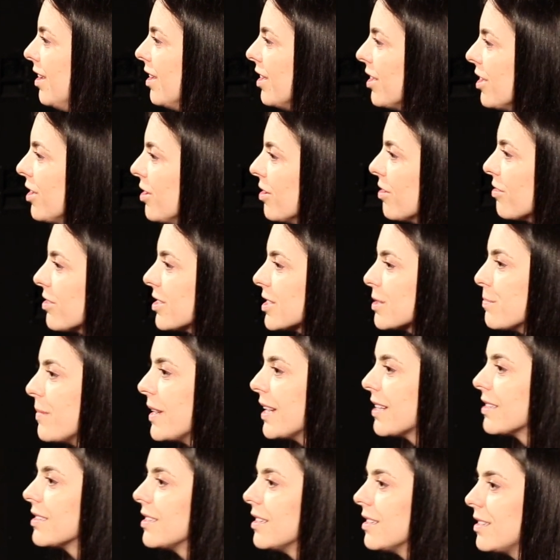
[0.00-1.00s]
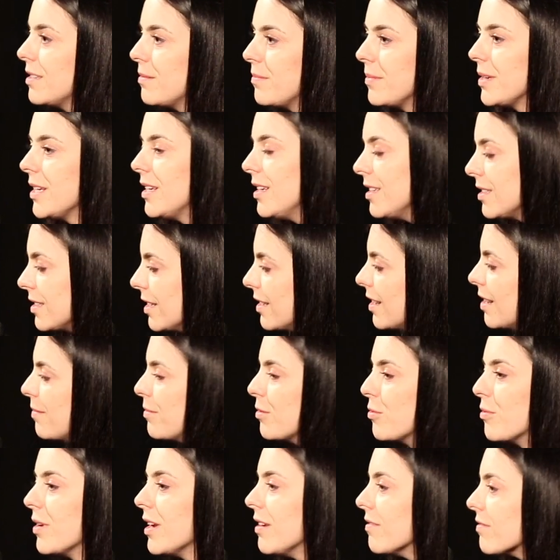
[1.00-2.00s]
You know, this man said to me, he said, I've
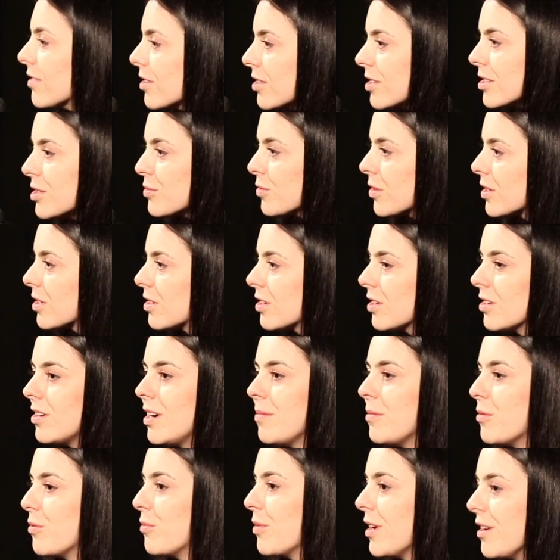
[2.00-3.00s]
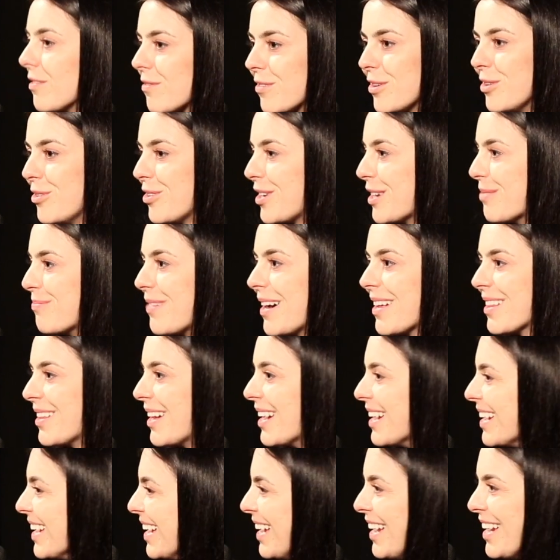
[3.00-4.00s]
been waiting for this one, girl. I've been waiting for you to give my
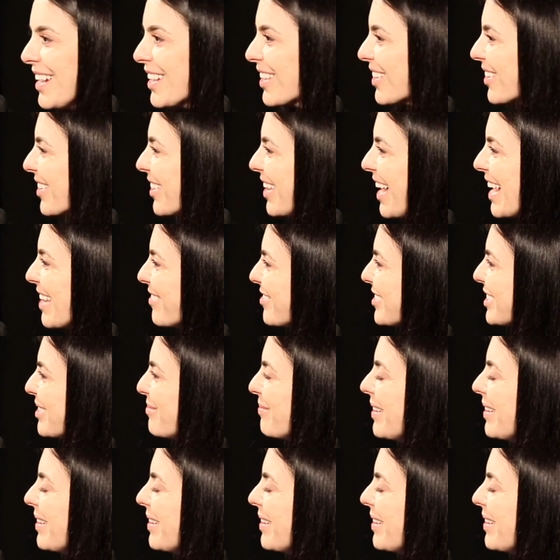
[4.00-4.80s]
life, your life to